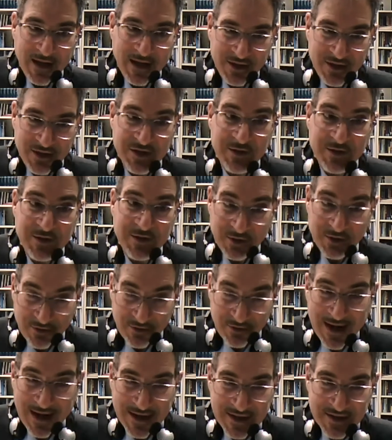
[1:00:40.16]
dispute
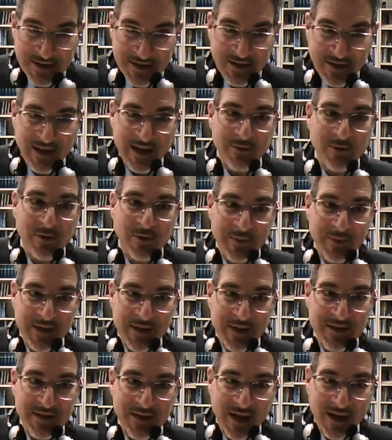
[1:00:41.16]
raised there will be
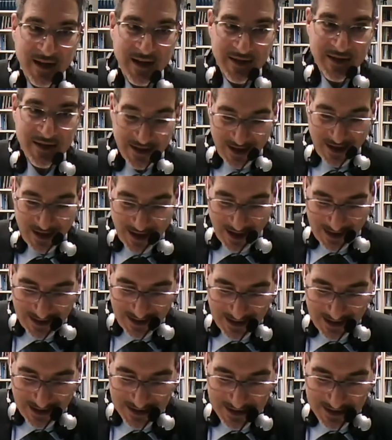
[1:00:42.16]
decided
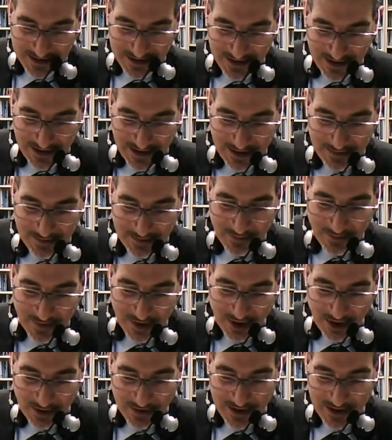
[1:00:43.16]
against the
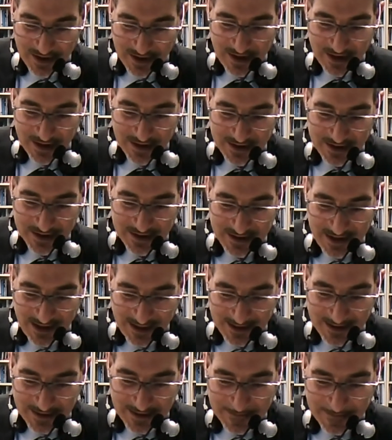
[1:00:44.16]
minority
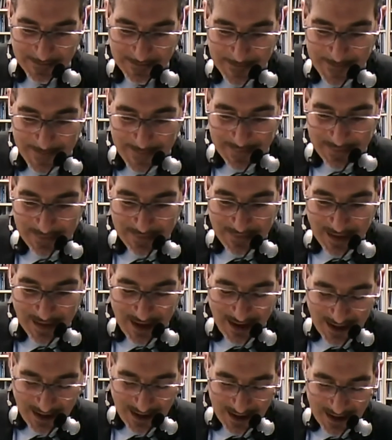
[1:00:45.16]
dissent.
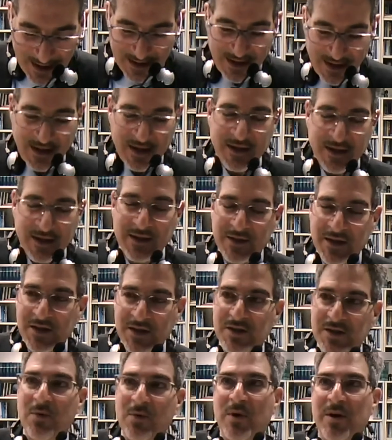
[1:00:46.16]
It's
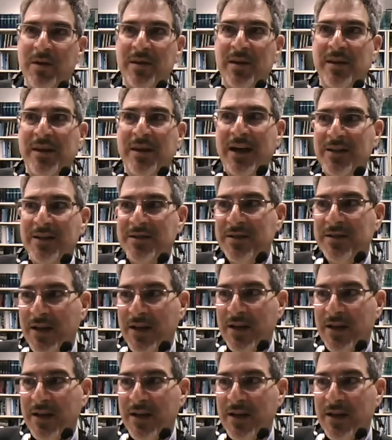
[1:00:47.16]
noteworthy that